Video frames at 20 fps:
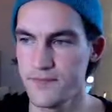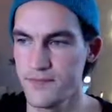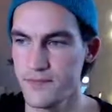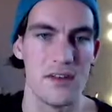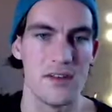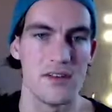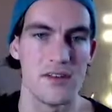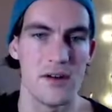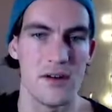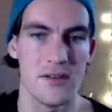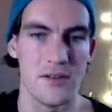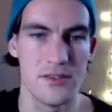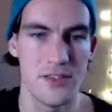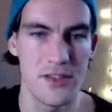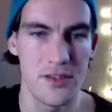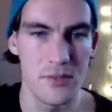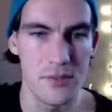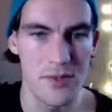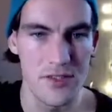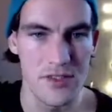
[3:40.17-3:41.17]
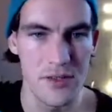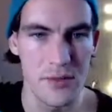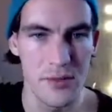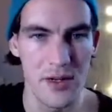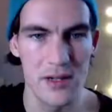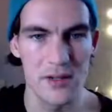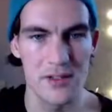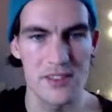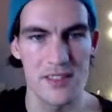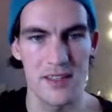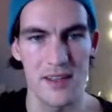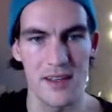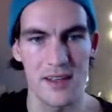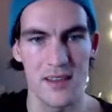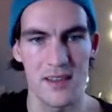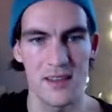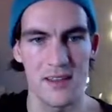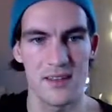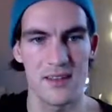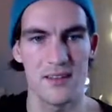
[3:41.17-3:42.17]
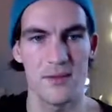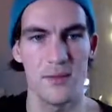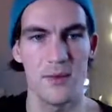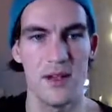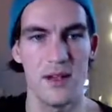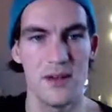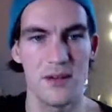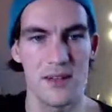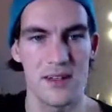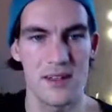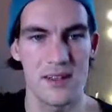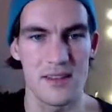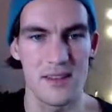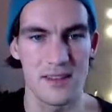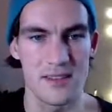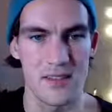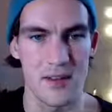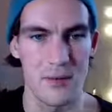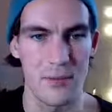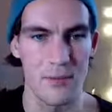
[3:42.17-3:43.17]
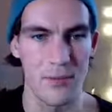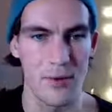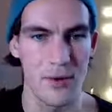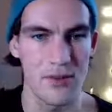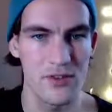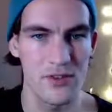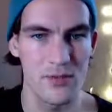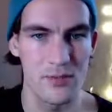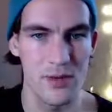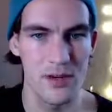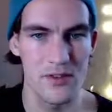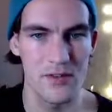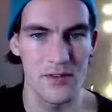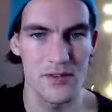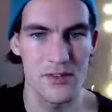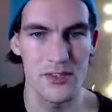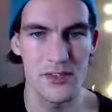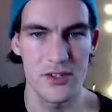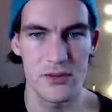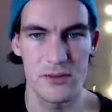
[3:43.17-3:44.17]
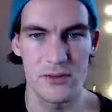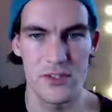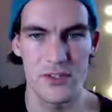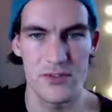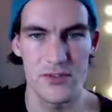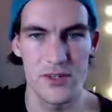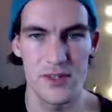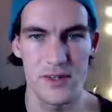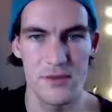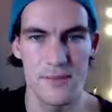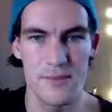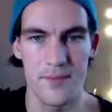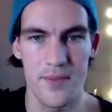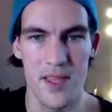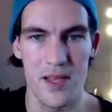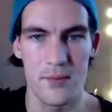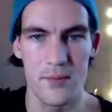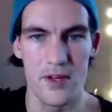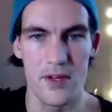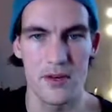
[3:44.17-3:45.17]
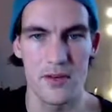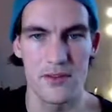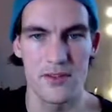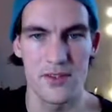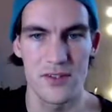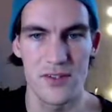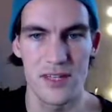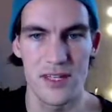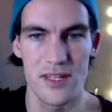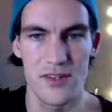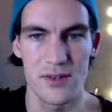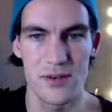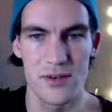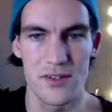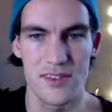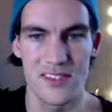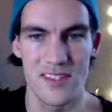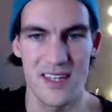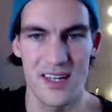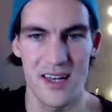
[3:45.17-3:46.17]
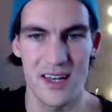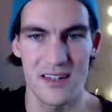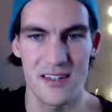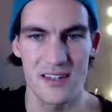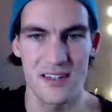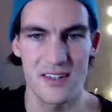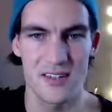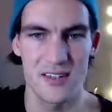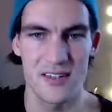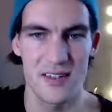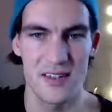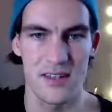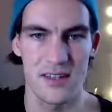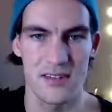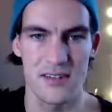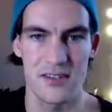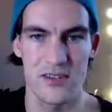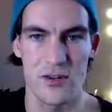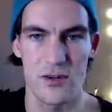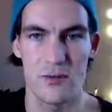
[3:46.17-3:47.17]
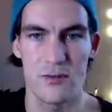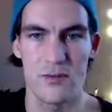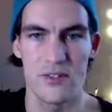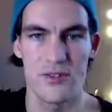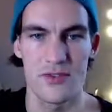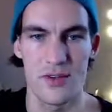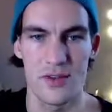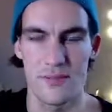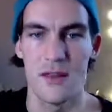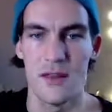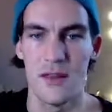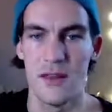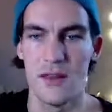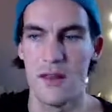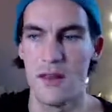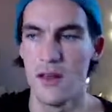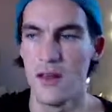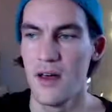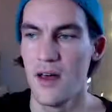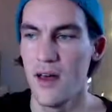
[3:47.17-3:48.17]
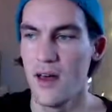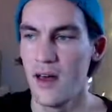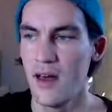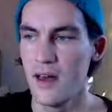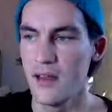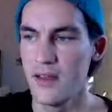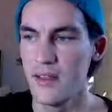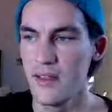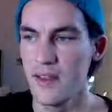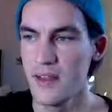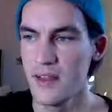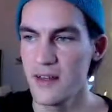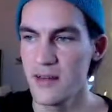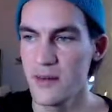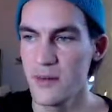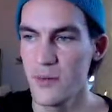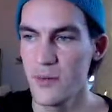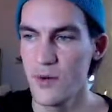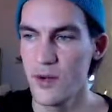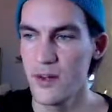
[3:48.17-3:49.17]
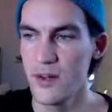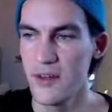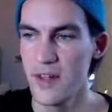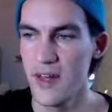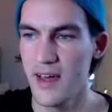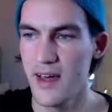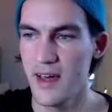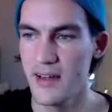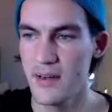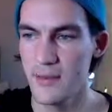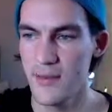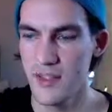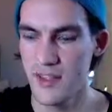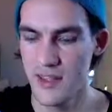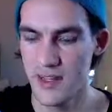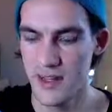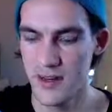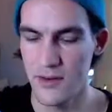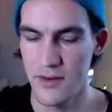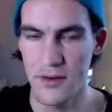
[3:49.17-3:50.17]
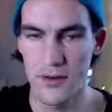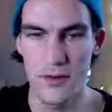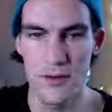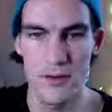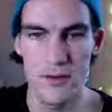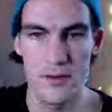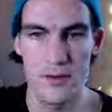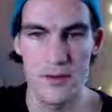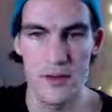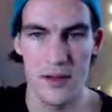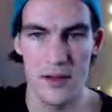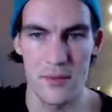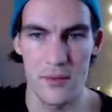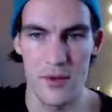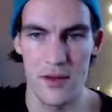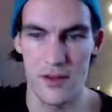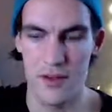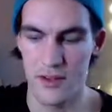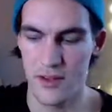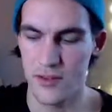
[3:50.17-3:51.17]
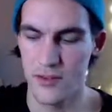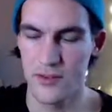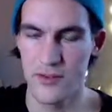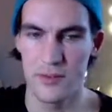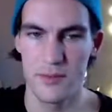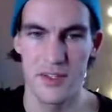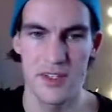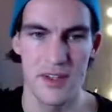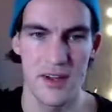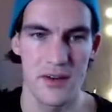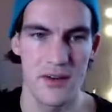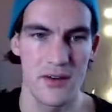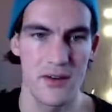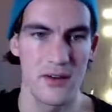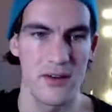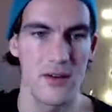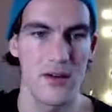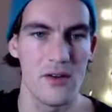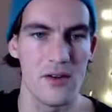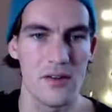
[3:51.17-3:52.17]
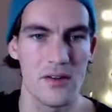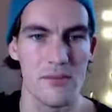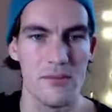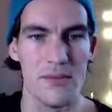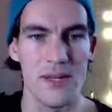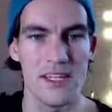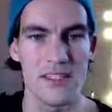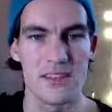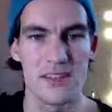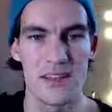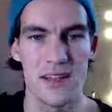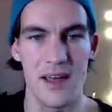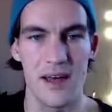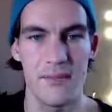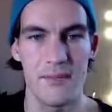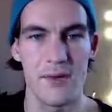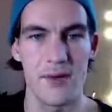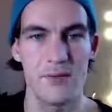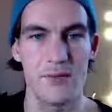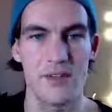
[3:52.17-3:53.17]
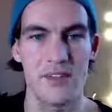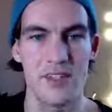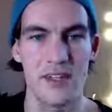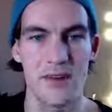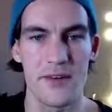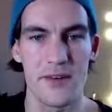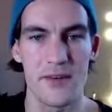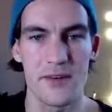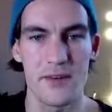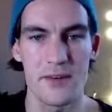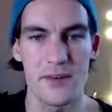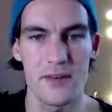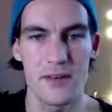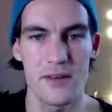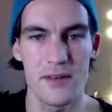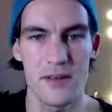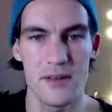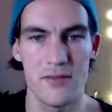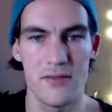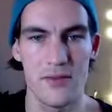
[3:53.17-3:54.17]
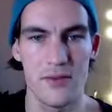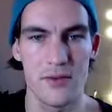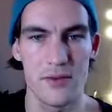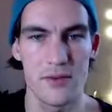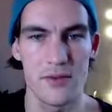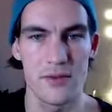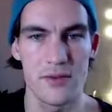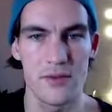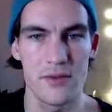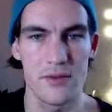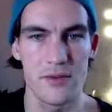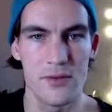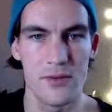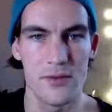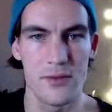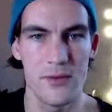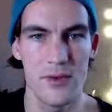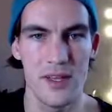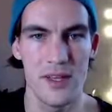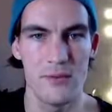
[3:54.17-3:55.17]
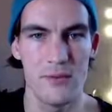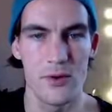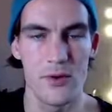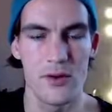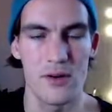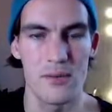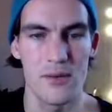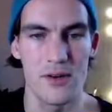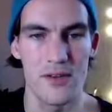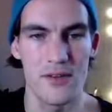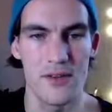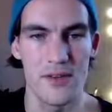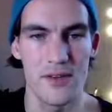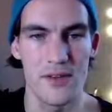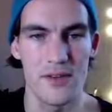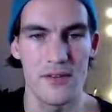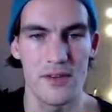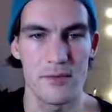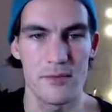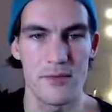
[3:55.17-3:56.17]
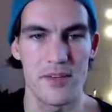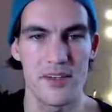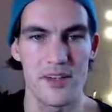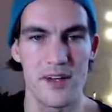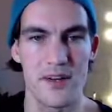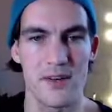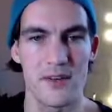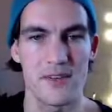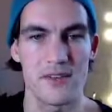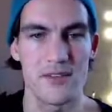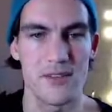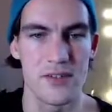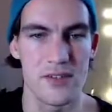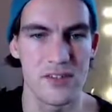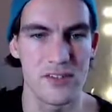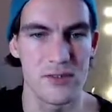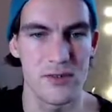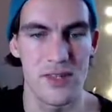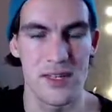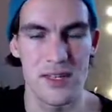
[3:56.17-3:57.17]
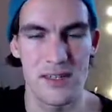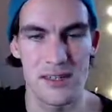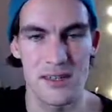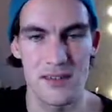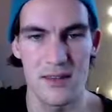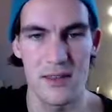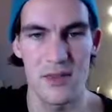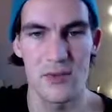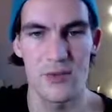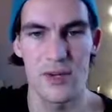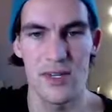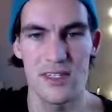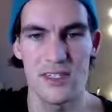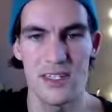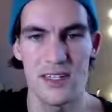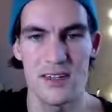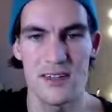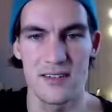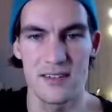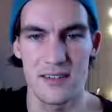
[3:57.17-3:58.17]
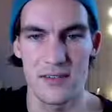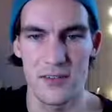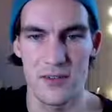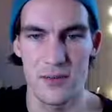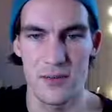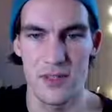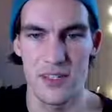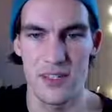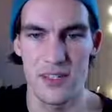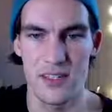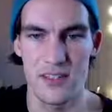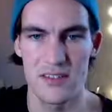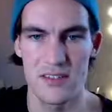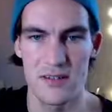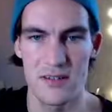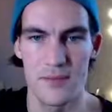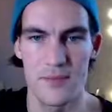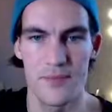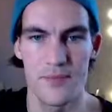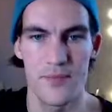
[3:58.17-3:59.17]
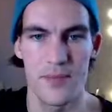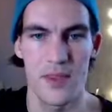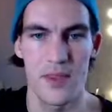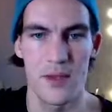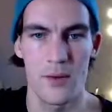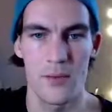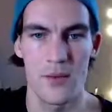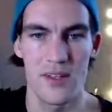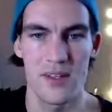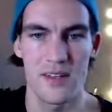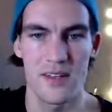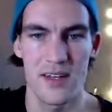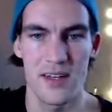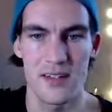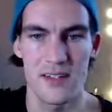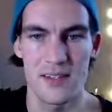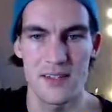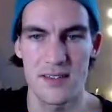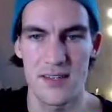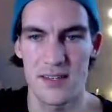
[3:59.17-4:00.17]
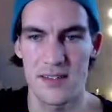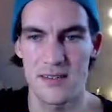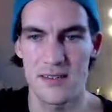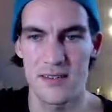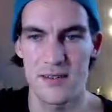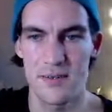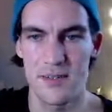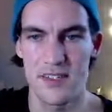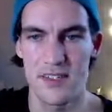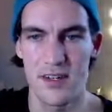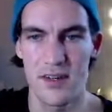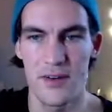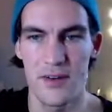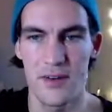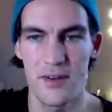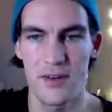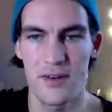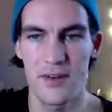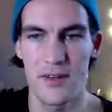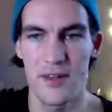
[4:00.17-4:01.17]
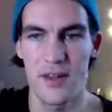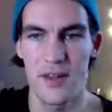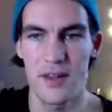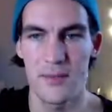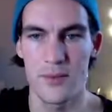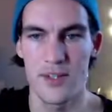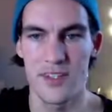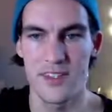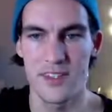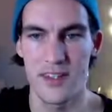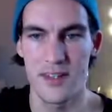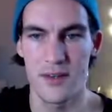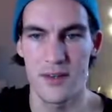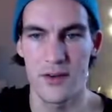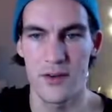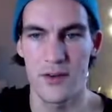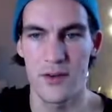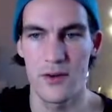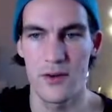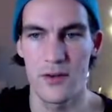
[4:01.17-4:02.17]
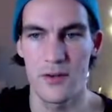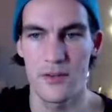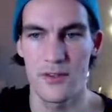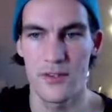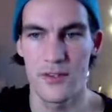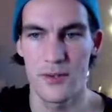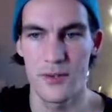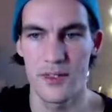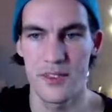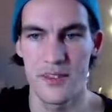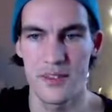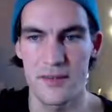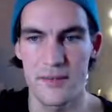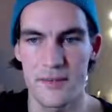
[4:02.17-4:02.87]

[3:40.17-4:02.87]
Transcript: So our geometry will look like this, a box buffer geometry, and we also need to attach as geometry. And then we're going to add a material, and we're going to use a material called Mesh Lambert material. If you want to read more about the different materials, you can do that in the Three.js documentation. We attach it as a material and we set a color to it.